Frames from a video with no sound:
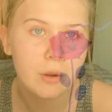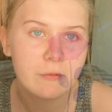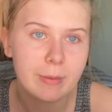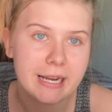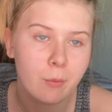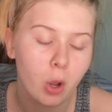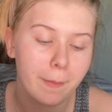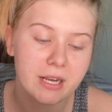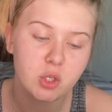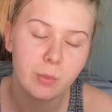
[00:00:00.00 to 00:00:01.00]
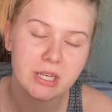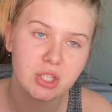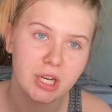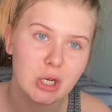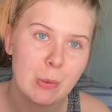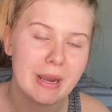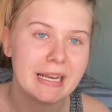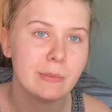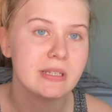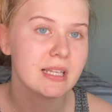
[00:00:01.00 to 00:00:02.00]
everybody, welcome back to my channel. My
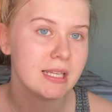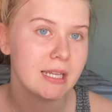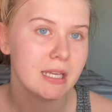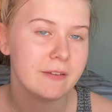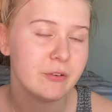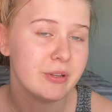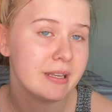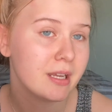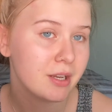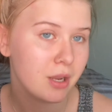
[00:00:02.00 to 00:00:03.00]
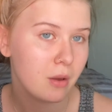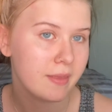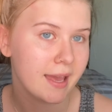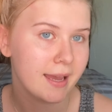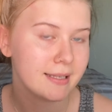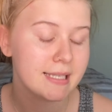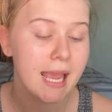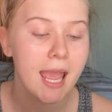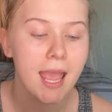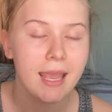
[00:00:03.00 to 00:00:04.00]
name is Lydia, if you did not know that,
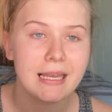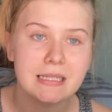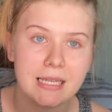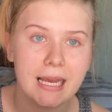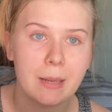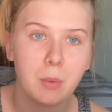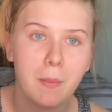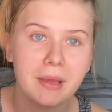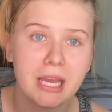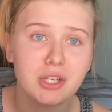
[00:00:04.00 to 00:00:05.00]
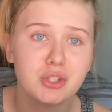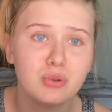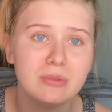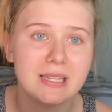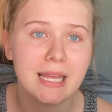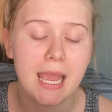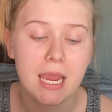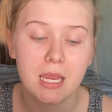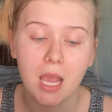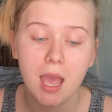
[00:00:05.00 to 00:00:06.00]
and today I'm coming at you with
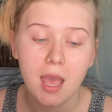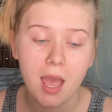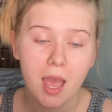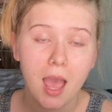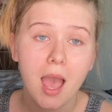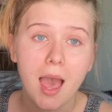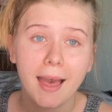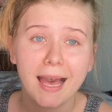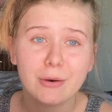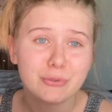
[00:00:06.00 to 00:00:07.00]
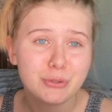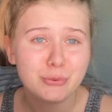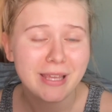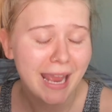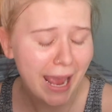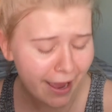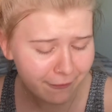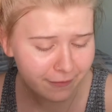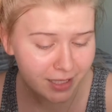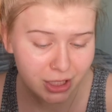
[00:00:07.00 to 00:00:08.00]
a how to
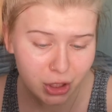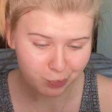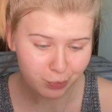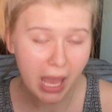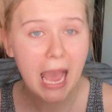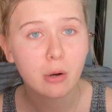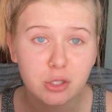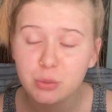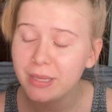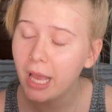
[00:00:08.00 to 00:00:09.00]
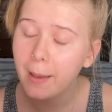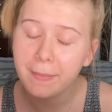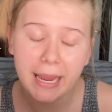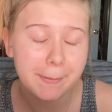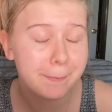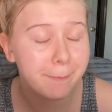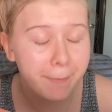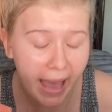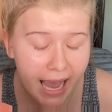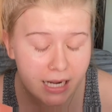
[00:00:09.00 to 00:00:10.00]
catfish, how to become a
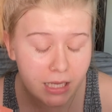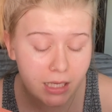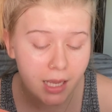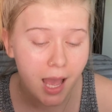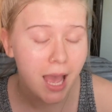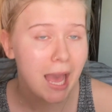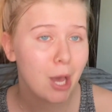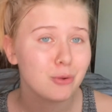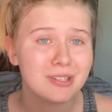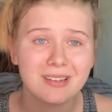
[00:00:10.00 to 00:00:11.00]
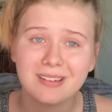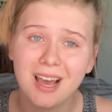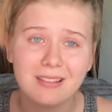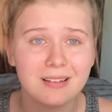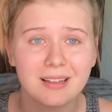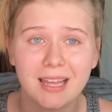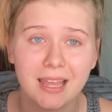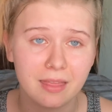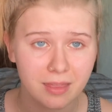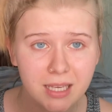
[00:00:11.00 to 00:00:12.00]
baddie, how to not look like
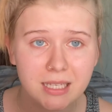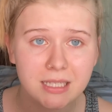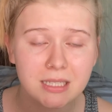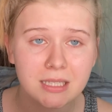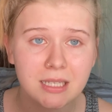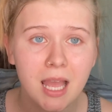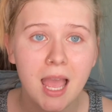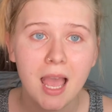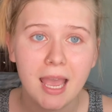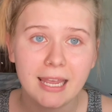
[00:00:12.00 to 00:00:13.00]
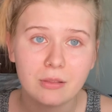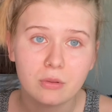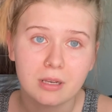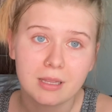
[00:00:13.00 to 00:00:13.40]
this and look